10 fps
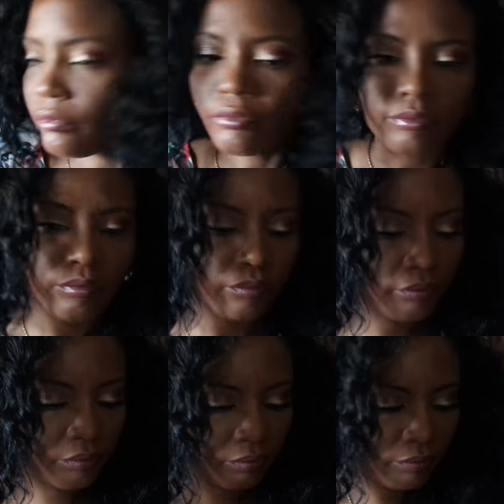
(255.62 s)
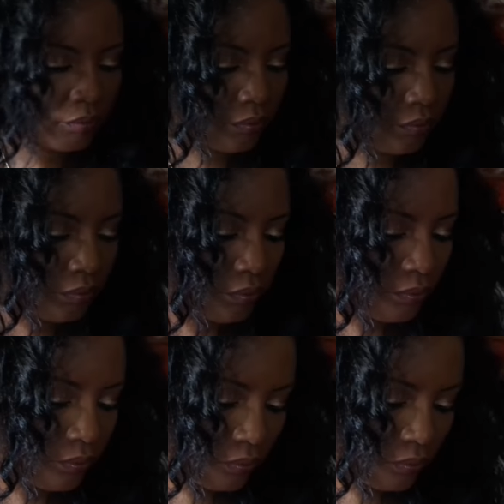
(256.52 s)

No one is speaking in this clip.